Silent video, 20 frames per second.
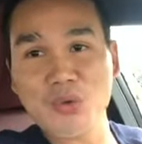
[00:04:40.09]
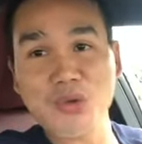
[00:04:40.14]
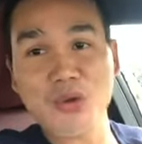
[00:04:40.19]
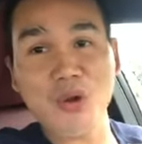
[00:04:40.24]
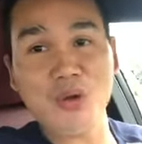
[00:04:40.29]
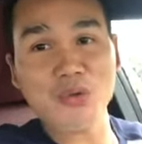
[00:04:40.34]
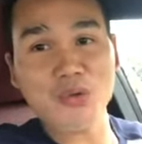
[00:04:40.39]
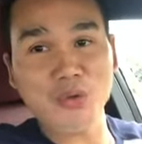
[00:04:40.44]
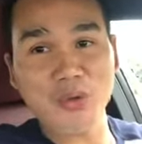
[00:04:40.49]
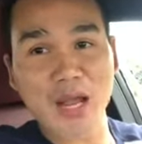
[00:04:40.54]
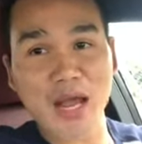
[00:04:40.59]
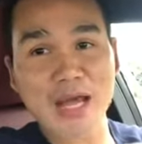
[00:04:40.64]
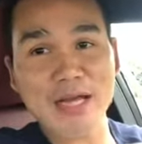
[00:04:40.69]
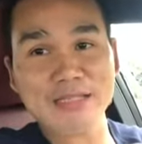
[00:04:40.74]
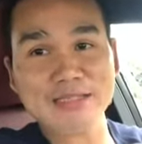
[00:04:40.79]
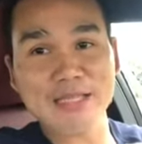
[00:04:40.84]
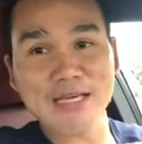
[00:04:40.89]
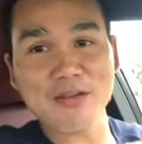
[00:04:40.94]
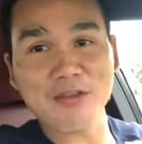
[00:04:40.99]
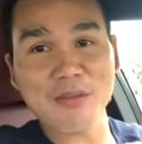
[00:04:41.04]
You got
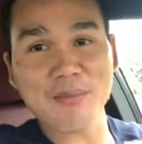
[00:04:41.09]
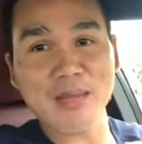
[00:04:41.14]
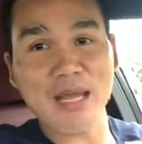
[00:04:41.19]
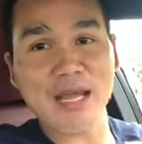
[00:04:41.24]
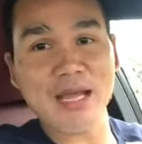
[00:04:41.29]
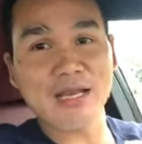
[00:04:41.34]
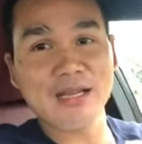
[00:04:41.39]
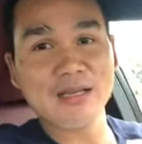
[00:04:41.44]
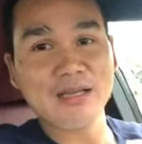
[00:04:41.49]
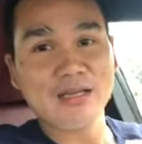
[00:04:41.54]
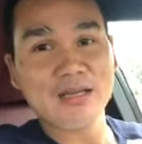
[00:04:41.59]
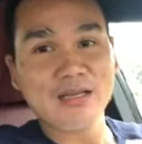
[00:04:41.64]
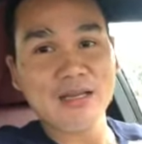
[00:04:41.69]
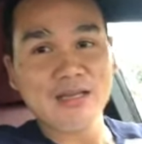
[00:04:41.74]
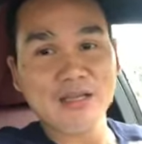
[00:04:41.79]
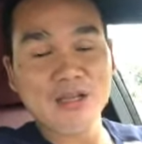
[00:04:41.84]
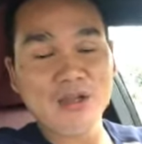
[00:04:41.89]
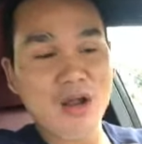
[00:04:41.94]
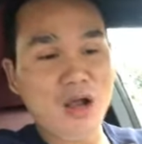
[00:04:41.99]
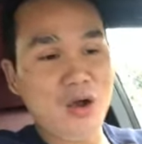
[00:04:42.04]
to tell them that,
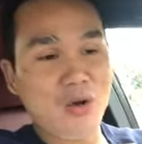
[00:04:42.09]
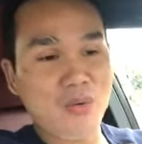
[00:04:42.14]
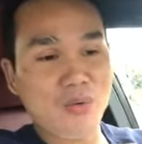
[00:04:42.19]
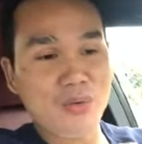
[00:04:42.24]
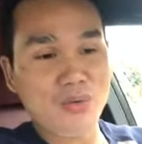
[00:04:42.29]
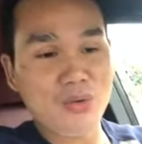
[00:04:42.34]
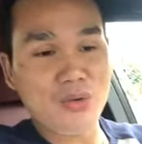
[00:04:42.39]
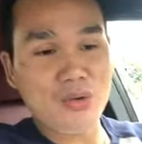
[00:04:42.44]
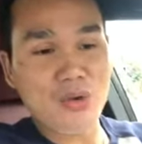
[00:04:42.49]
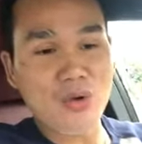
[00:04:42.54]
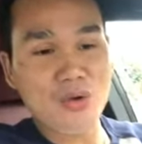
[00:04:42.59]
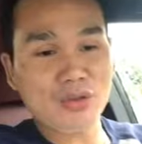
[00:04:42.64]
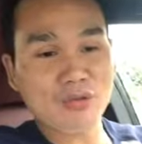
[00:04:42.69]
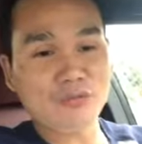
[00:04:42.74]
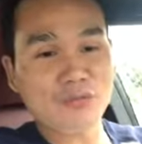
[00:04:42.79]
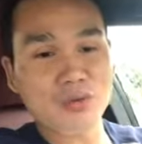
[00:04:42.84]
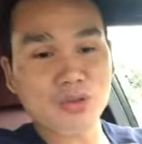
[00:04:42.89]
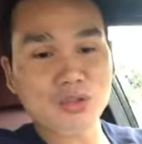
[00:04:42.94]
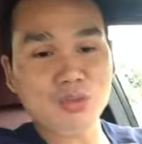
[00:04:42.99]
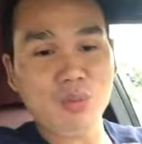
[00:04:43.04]
you're the
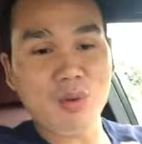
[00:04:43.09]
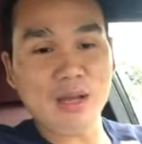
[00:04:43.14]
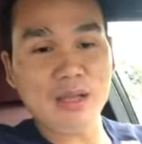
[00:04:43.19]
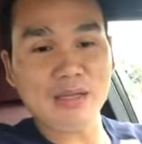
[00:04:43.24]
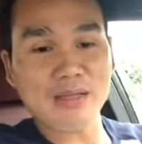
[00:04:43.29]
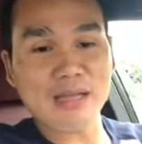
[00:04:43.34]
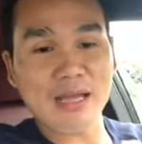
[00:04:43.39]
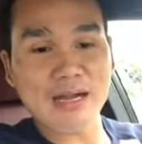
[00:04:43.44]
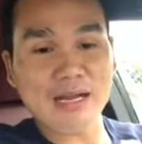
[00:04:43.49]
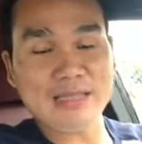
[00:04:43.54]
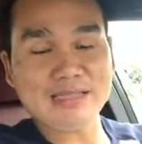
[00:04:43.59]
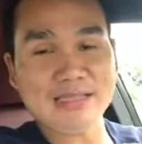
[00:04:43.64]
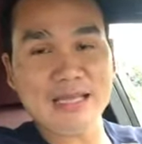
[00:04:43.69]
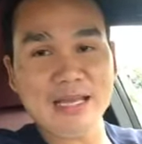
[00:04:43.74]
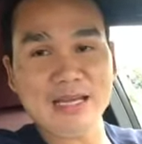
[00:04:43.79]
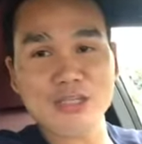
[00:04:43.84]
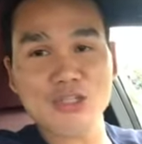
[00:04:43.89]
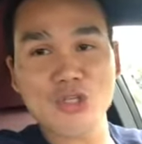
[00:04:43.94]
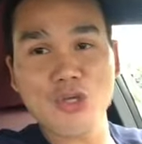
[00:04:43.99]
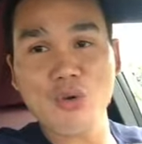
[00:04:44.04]
first one that I
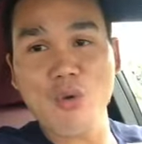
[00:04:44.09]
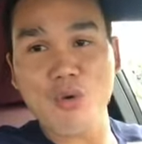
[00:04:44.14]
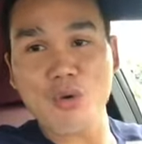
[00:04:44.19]
sent it to,